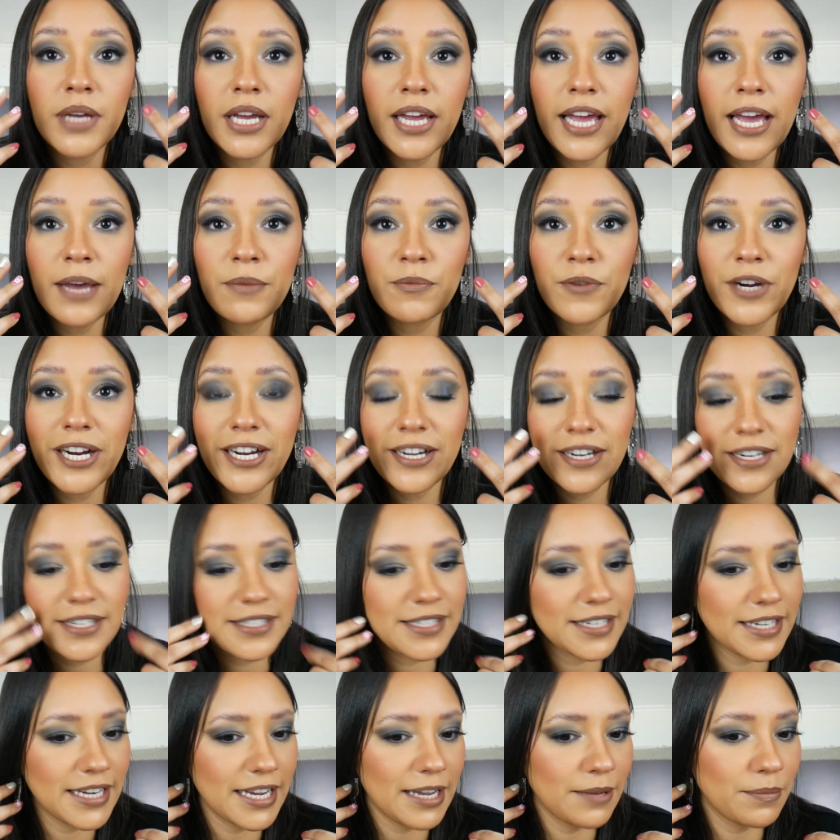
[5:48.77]
I am wearing it
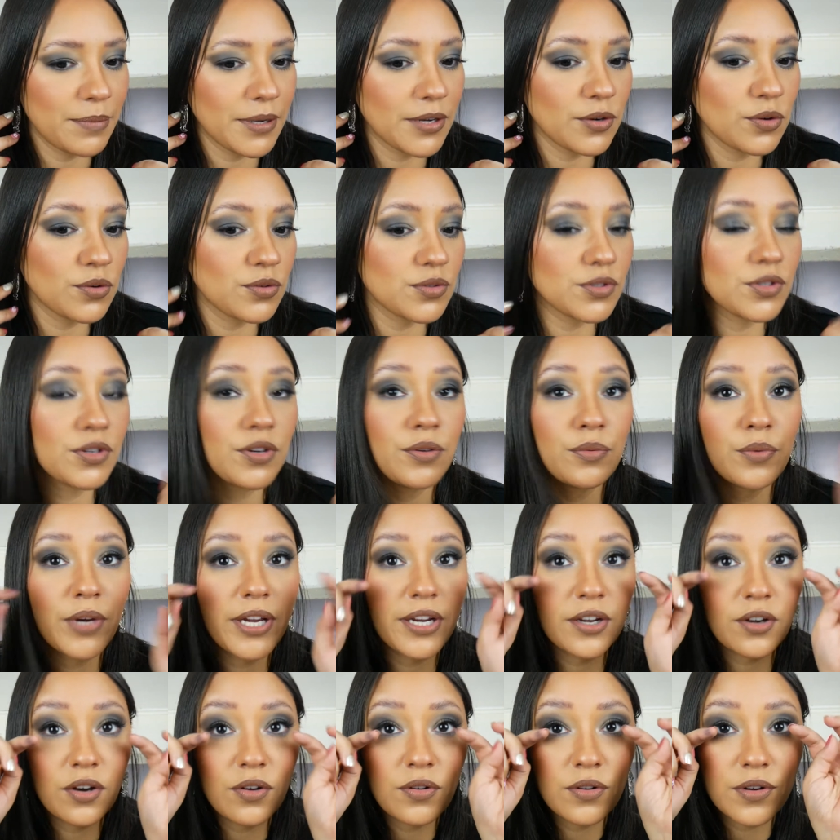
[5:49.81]
today, but also
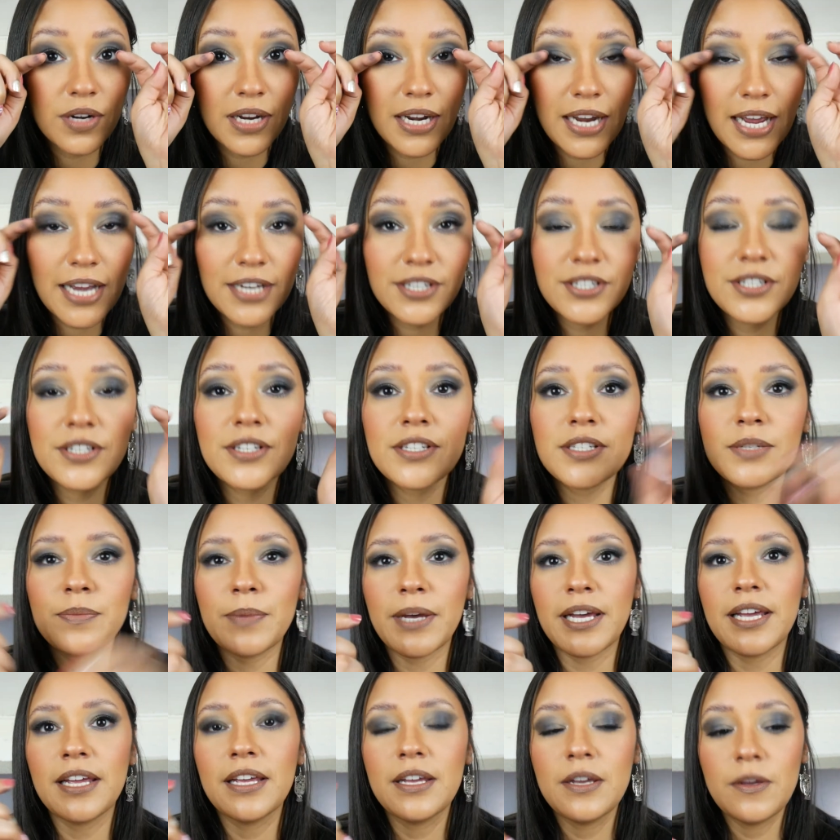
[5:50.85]
wearing corner lashes,
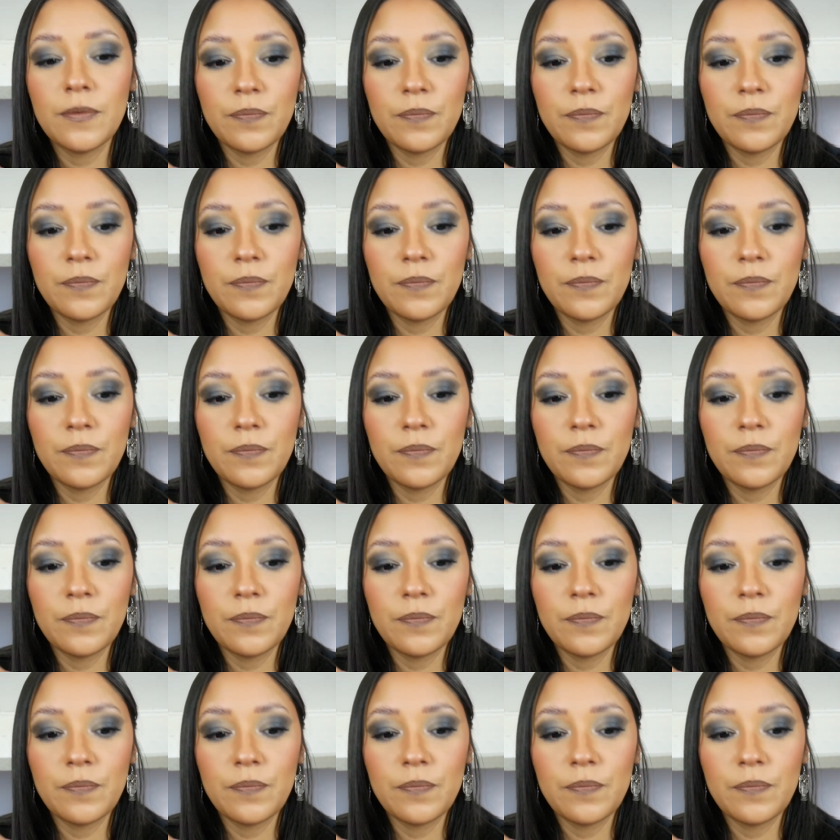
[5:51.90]
but